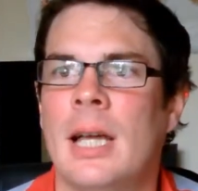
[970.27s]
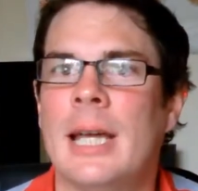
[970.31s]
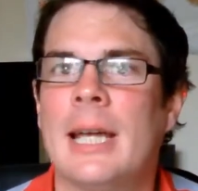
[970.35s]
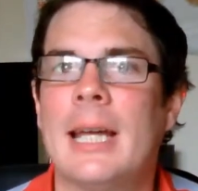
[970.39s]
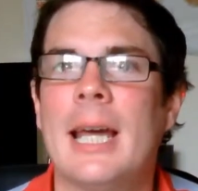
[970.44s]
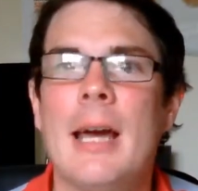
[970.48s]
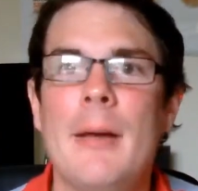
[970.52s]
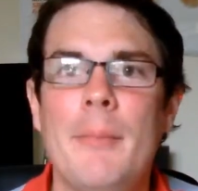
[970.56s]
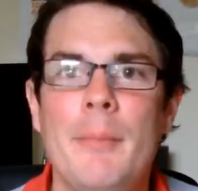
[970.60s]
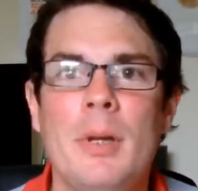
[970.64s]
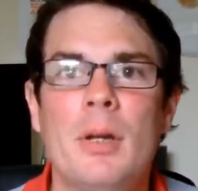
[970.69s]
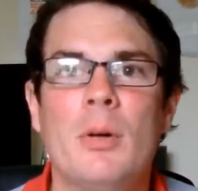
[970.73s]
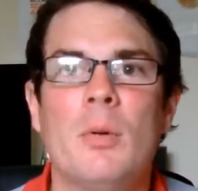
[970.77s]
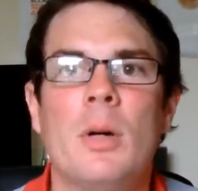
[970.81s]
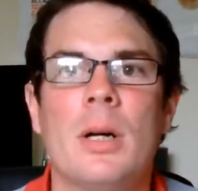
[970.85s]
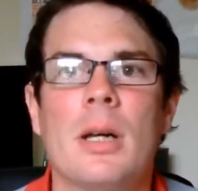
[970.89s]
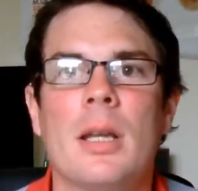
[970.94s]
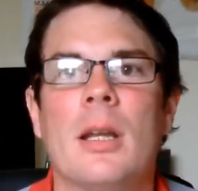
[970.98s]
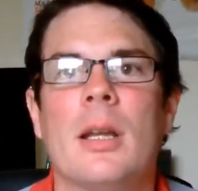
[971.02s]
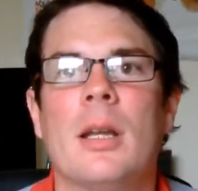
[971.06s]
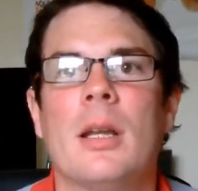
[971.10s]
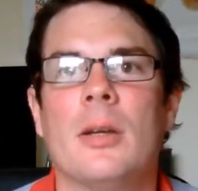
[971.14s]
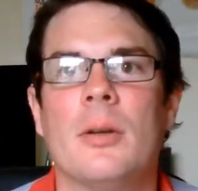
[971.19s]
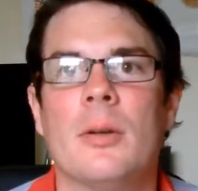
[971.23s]
it can be
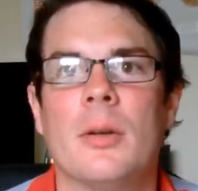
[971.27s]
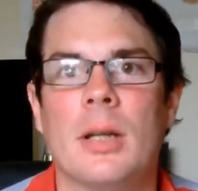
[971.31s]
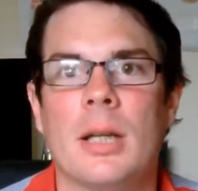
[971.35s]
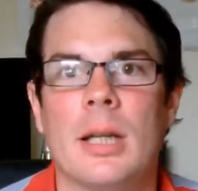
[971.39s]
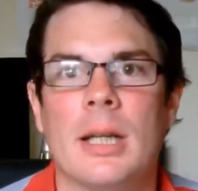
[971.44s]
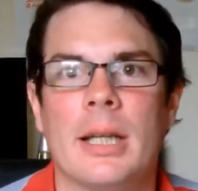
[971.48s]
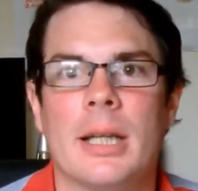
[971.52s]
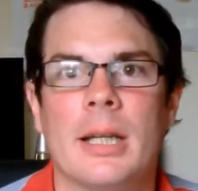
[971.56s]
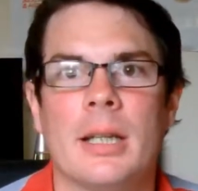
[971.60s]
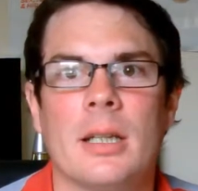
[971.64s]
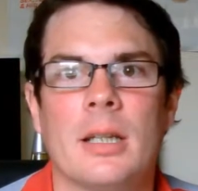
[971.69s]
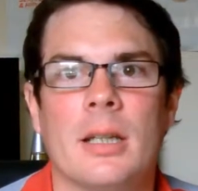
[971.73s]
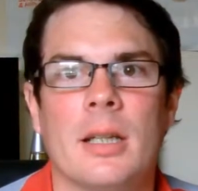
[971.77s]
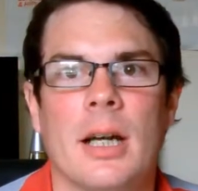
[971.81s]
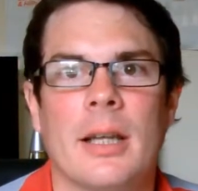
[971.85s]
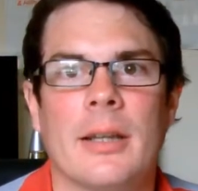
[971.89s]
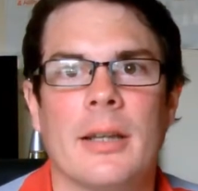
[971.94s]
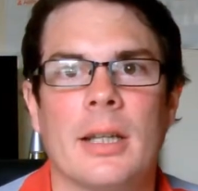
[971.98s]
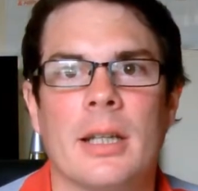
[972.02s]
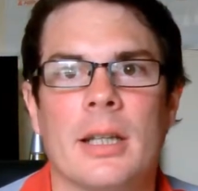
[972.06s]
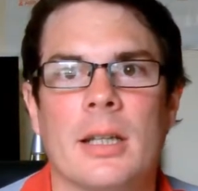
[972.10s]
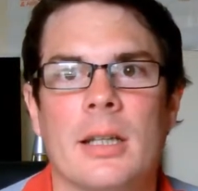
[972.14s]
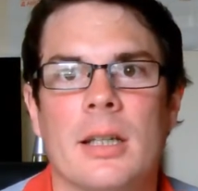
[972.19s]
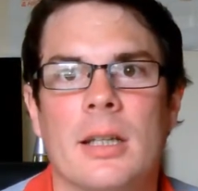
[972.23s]
quite lonely.
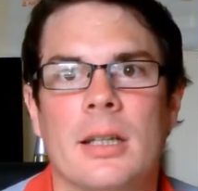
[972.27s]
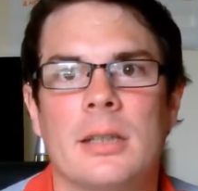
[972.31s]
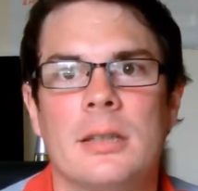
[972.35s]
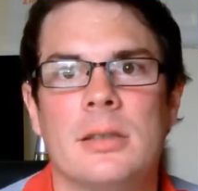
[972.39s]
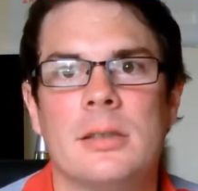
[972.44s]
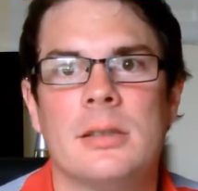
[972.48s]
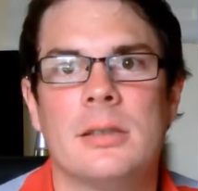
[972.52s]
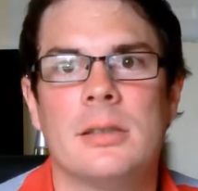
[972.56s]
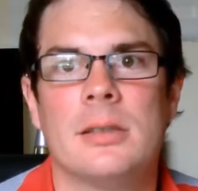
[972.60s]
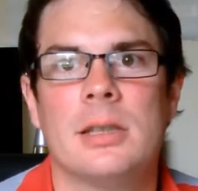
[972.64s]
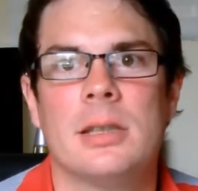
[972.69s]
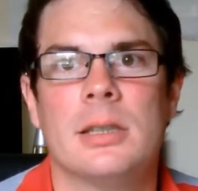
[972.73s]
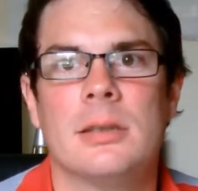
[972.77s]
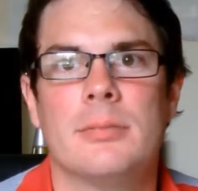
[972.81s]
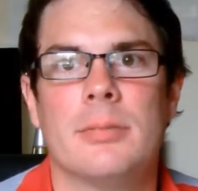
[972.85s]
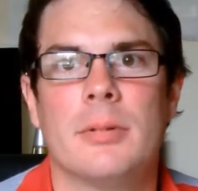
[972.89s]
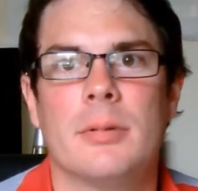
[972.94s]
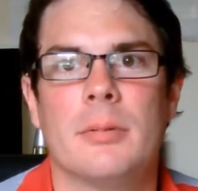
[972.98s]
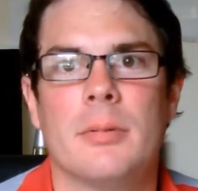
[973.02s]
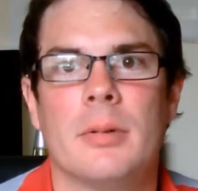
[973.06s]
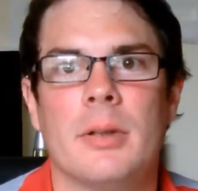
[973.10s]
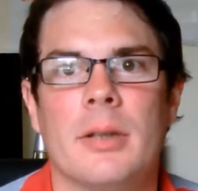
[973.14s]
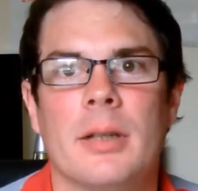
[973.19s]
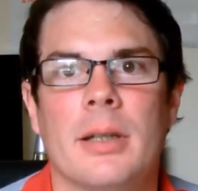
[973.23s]
I think is
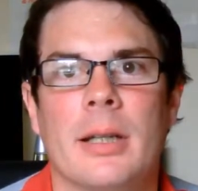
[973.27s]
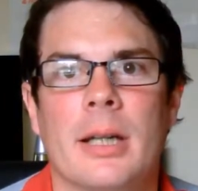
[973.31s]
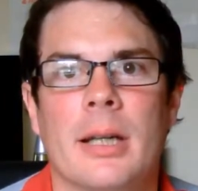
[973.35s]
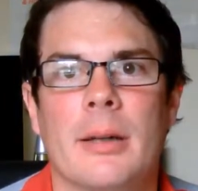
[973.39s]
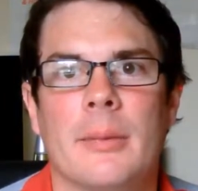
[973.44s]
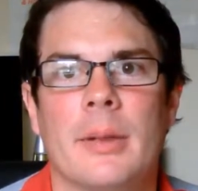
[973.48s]
probably the thing.